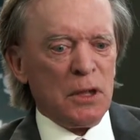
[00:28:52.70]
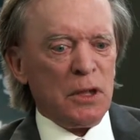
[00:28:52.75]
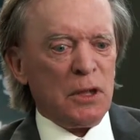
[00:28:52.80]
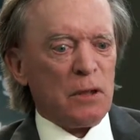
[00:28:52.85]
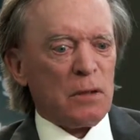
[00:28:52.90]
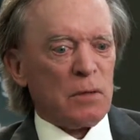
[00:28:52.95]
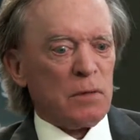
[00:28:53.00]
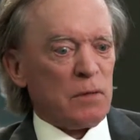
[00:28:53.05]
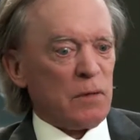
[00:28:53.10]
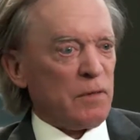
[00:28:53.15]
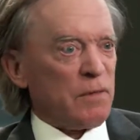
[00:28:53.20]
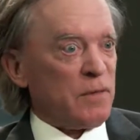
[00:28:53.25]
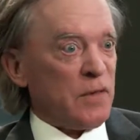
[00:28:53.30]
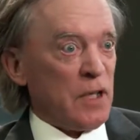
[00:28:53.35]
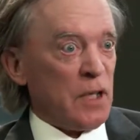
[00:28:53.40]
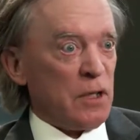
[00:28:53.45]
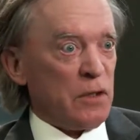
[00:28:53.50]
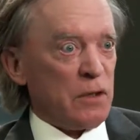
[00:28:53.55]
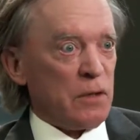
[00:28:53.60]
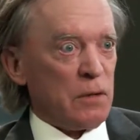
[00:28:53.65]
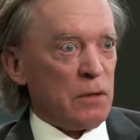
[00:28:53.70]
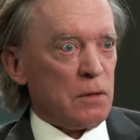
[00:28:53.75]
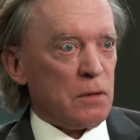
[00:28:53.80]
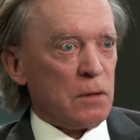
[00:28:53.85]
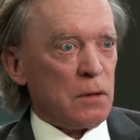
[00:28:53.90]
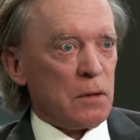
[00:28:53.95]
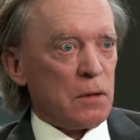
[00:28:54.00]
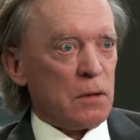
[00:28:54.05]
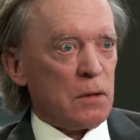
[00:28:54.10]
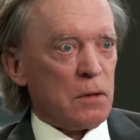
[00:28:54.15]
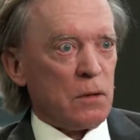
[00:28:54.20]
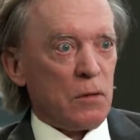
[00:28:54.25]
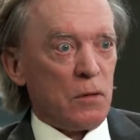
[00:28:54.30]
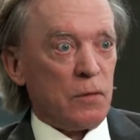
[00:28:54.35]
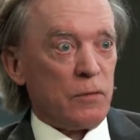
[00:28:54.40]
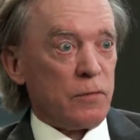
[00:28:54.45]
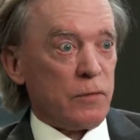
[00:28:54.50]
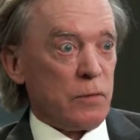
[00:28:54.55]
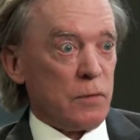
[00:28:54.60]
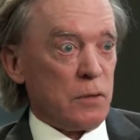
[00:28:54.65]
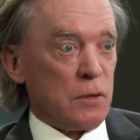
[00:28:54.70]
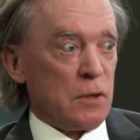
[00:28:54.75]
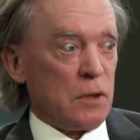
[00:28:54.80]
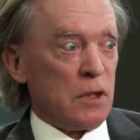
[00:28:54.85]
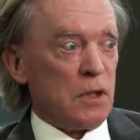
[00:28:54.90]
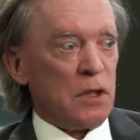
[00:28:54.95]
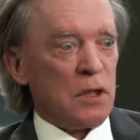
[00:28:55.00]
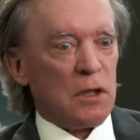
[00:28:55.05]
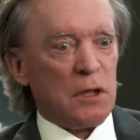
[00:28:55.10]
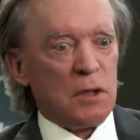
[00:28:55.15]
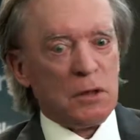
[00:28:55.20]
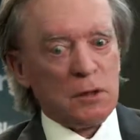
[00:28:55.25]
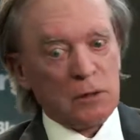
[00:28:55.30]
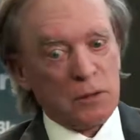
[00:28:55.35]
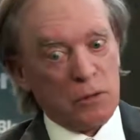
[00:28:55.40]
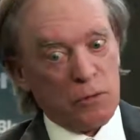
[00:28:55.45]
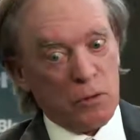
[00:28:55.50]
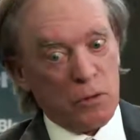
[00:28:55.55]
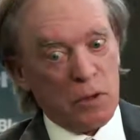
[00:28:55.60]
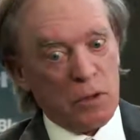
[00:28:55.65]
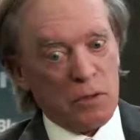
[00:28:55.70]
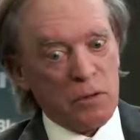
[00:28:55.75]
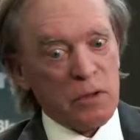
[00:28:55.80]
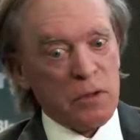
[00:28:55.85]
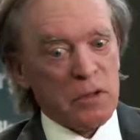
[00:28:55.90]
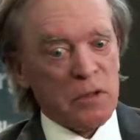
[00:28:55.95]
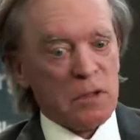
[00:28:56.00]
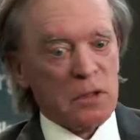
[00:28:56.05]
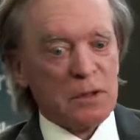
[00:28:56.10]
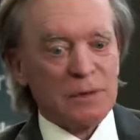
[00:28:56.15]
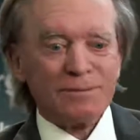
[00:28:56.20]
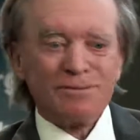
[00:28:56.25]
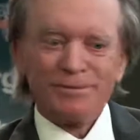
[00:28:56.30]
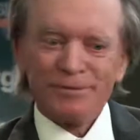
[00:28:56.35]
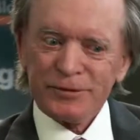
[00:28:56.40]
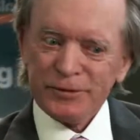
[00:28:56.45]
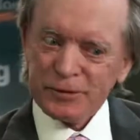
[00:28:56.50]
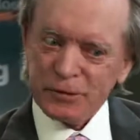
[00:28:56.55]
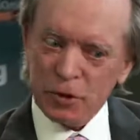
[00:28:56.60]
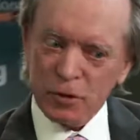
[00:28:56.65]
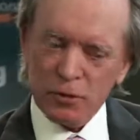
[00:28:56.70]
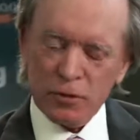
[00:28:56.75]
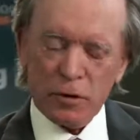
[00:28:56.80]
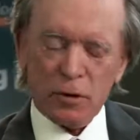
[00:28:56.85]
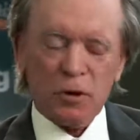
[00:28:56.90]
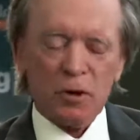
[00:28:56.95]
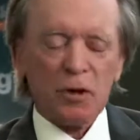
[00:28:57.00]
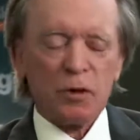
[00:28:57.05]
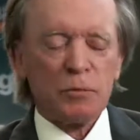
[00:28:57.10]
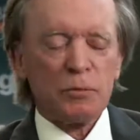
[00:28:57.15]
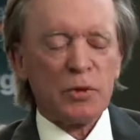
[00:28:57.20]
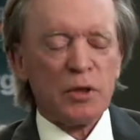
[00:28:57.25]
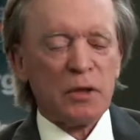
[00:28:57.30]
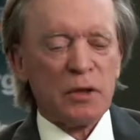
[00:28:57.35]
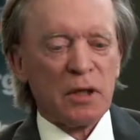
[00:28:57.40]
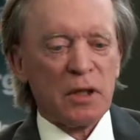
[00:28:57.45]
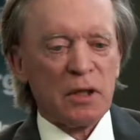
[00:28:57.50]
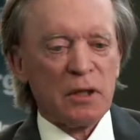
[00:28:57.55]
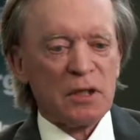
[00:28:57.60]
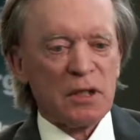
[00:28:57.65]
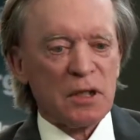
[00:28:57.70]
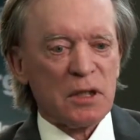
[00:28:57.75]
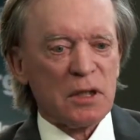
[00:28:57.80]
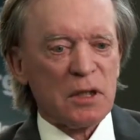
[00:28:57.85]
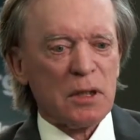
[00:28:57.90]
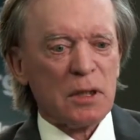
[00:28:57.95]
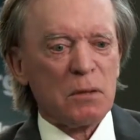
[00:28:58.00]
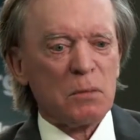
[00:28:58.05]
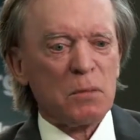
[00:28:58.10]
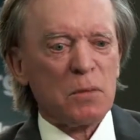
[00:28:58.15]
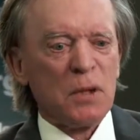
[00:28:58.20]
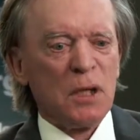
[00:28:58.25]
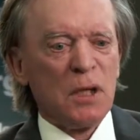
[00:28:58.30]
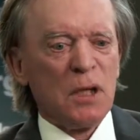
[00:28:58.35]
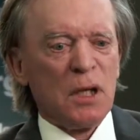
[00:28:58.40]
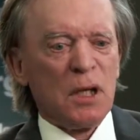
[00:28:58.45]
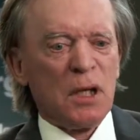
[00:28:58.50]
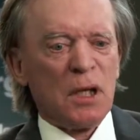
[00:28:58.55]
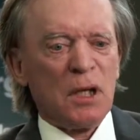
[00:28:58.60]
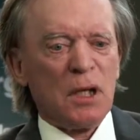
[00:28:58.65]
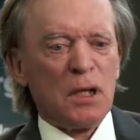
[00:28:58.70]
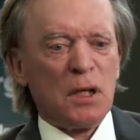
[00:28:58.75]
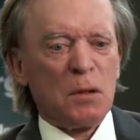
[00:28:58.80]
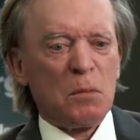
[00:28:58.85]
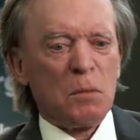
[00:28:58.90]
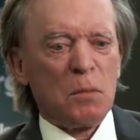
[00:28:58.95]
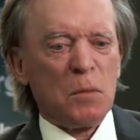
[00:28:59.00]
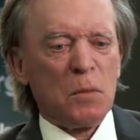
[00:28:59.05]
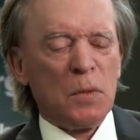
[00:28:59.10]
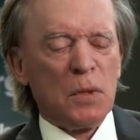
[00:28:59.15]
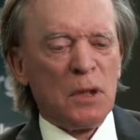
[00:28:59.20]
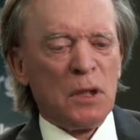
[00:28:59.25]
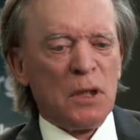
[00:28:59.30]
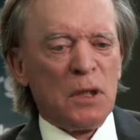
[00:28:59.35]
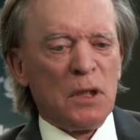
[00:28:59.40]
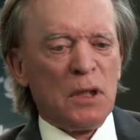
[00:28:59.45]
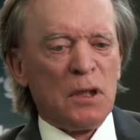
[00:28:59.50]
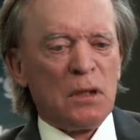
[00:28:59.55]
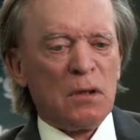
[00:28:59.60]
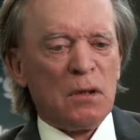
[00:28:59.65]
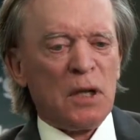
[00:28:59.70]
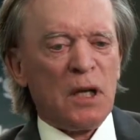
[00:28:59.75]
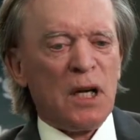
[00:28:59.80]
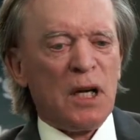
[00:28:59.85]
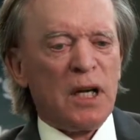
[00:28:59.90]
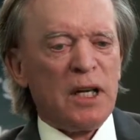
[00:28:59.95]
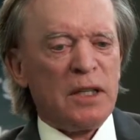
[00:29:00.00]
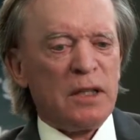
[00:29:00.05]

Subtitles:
value over growth over a long period of time, high